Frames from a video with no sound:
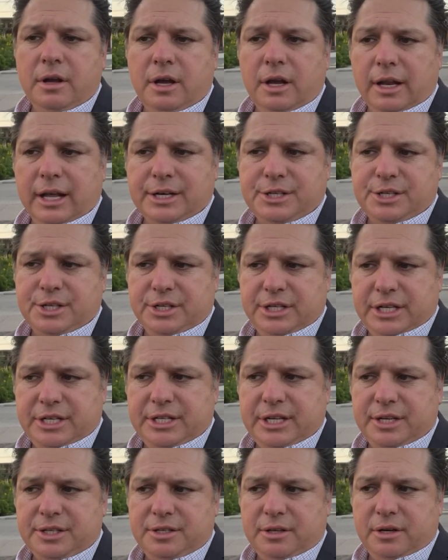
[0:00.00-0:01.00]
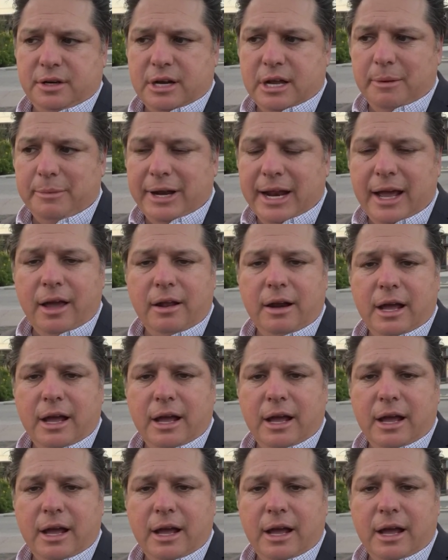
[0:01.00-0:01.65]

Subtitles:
election details that are coming out.